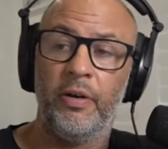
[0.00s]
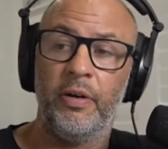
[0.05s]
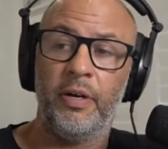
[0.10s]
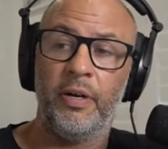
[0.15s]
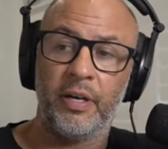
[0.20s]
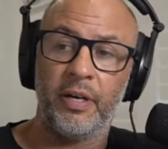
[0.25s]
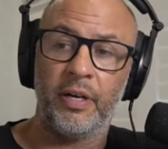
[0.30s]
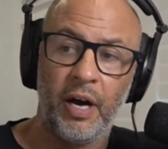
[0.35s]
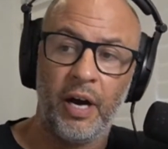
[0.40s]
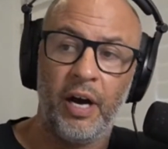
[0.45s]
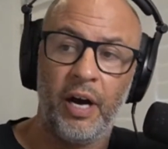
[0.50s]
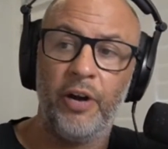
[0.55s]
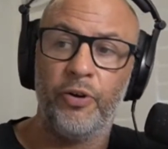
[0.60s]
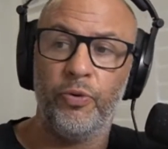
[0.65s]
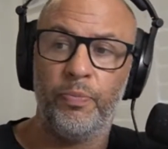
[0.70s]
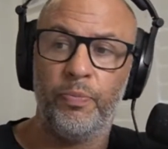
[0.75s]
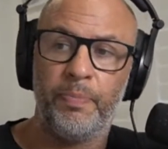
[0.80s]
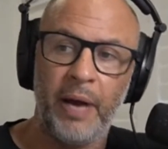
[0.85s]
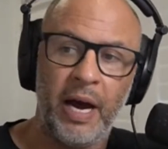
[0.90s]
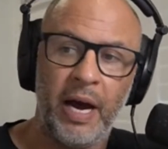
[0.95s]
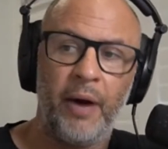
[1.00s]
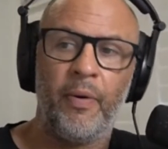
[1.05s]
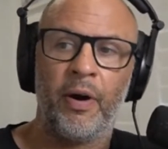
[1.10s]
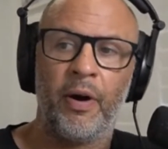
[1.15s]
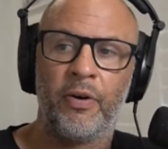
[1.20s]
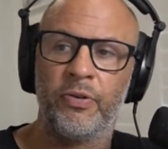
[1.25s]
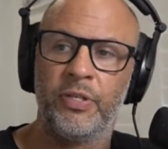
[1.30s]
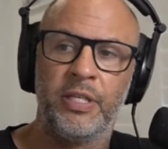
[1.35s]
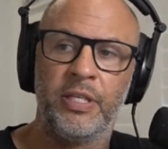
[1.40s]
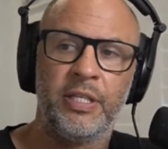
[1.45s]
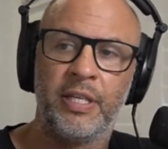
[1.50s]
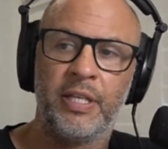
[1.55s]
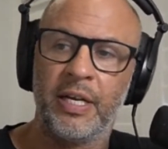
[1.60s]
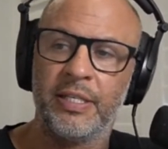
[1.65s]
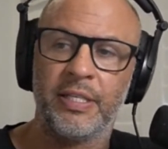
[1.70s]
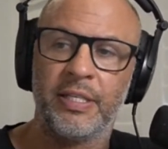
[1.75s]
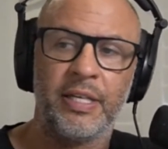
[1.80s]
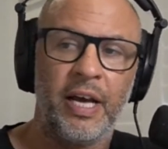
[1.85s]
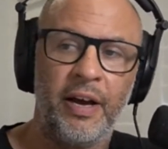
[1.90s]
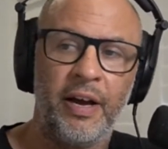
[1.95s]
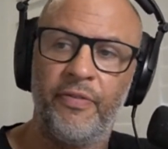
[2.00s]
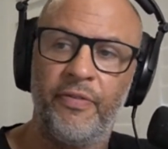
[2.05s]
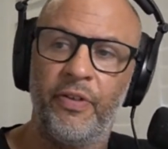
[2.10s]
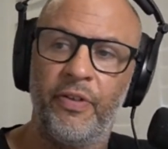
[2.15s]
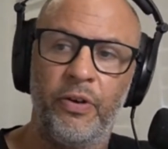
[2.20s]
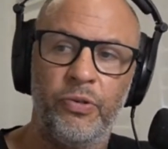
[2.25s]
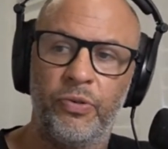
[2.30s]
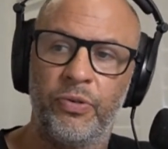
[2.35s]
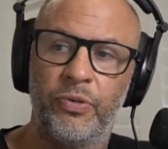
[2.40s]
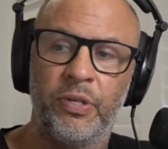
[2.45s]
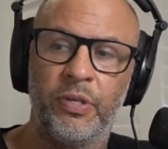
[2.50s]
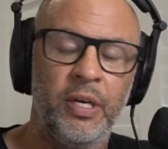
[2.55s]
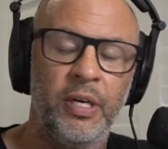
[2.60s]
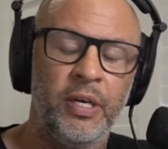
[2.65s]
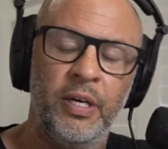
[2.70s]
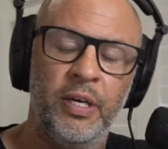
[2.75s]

in Ngannou power, because he doesn't have those